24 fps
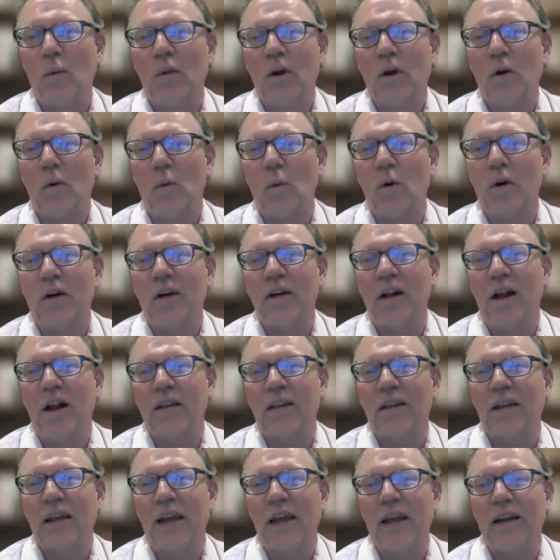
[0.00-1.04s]
they were working on in
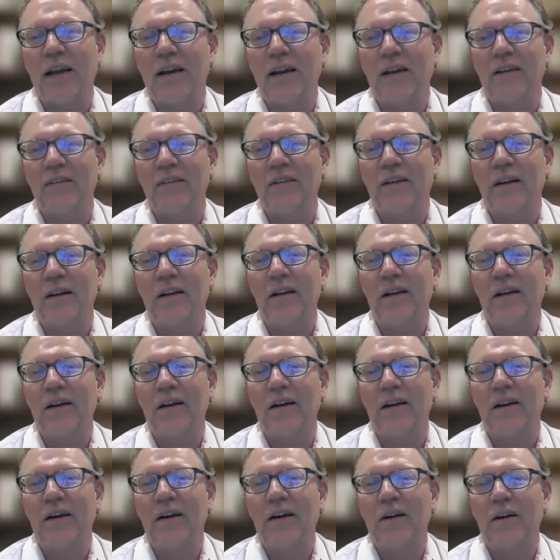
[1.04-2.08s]
the 80s and then
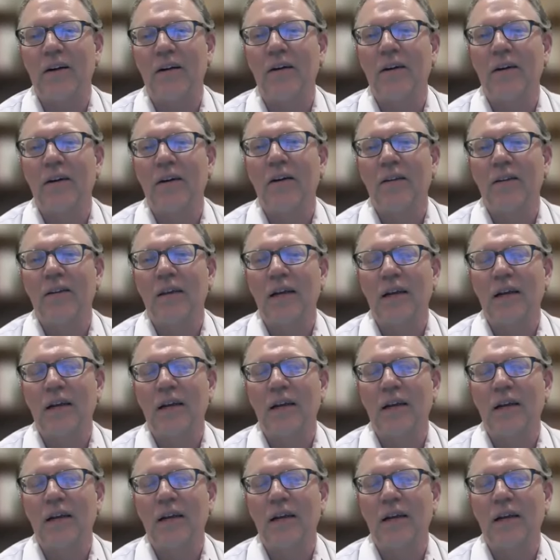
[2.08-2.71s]
right. They, they